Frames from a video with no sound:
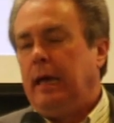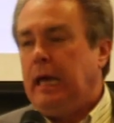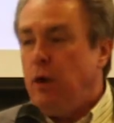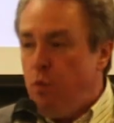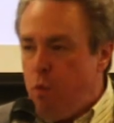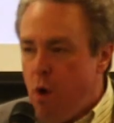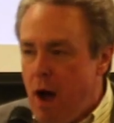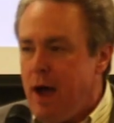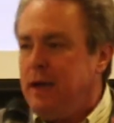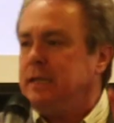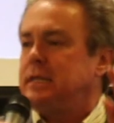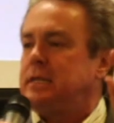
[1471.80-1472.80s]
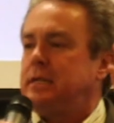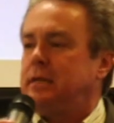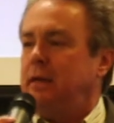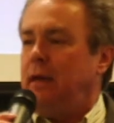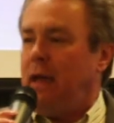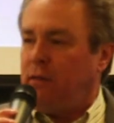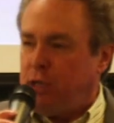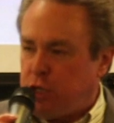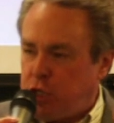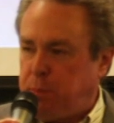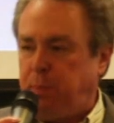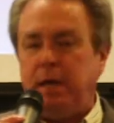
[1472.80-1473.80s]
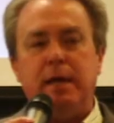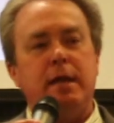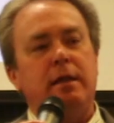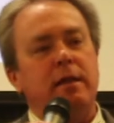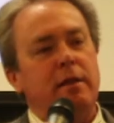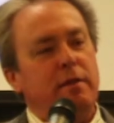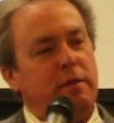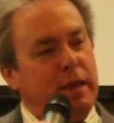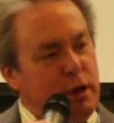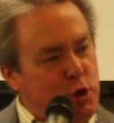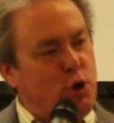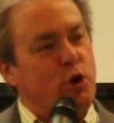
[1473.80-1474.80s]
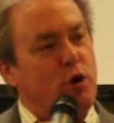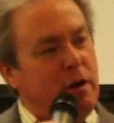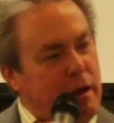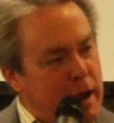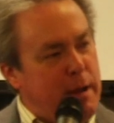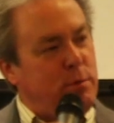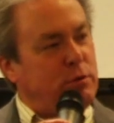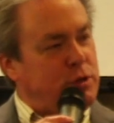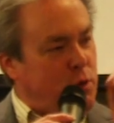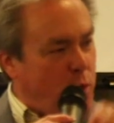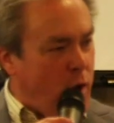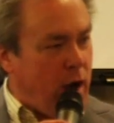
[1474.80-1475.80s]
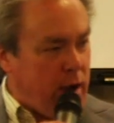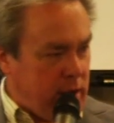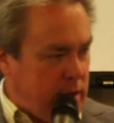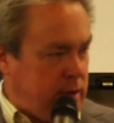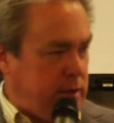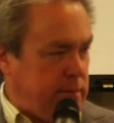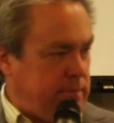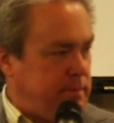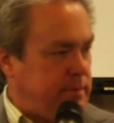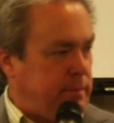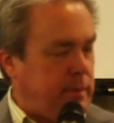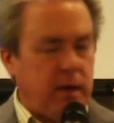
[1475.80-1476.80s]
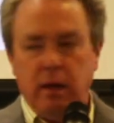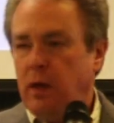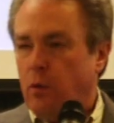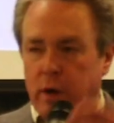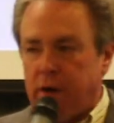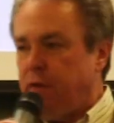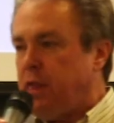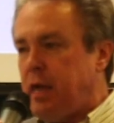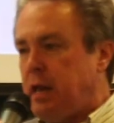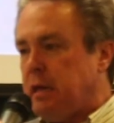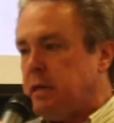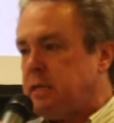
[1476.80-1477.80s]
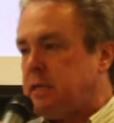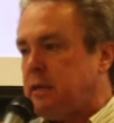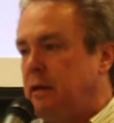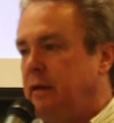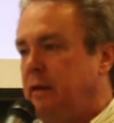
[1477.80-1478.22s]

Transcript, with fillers: He walks at the speed that you're able to walk, whatever that is.